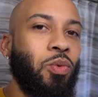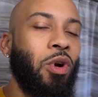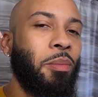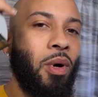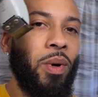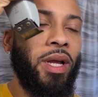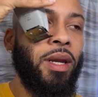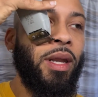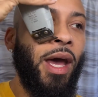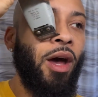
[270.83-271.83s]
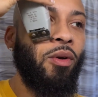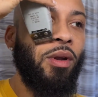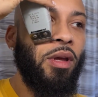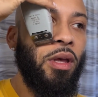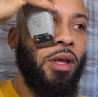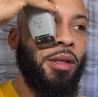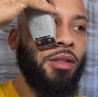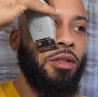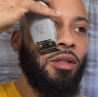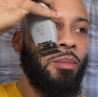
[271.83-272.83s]
work my way down
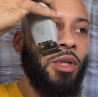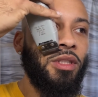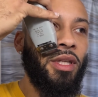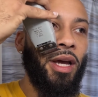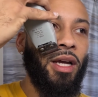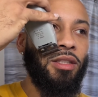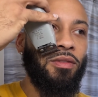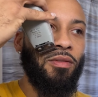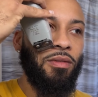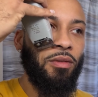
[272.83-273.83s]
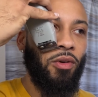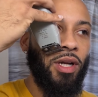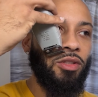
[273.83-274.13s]
into the mustache, right?